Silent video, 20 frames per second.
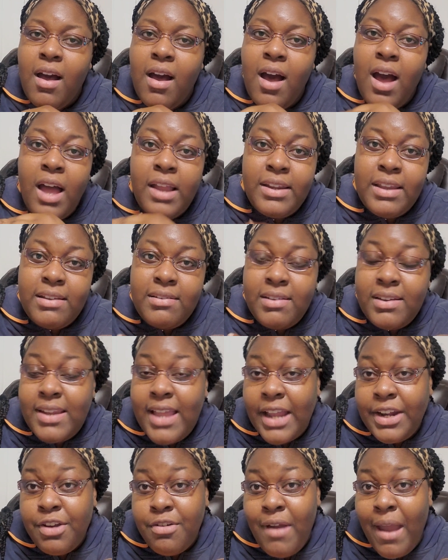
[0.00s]
on the
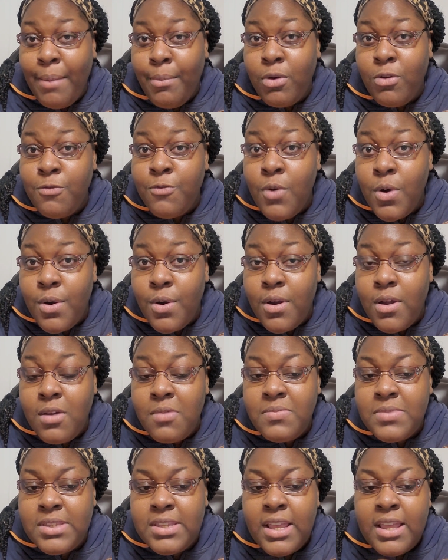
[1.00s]
NaNoWriMo
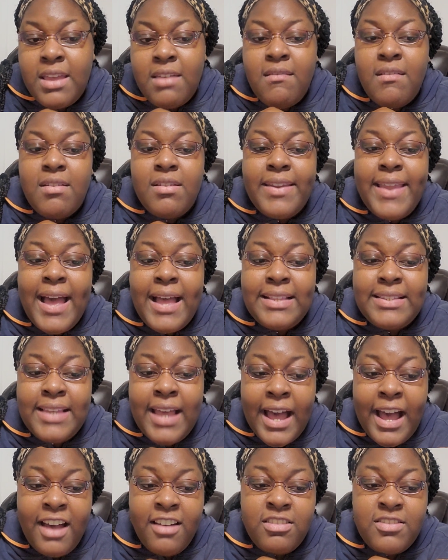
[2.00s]
forums that
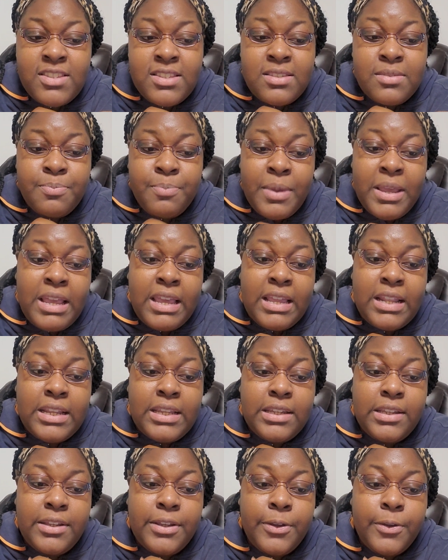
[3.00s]
has
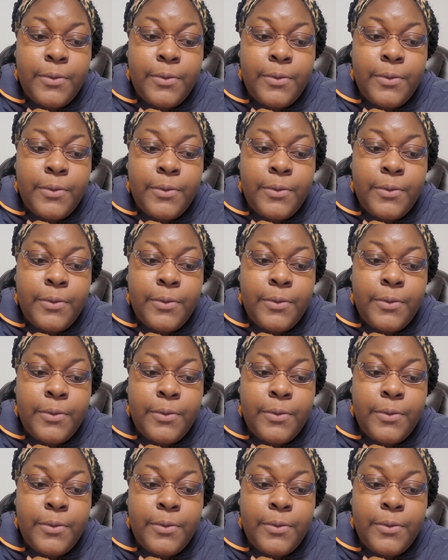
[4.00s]
been,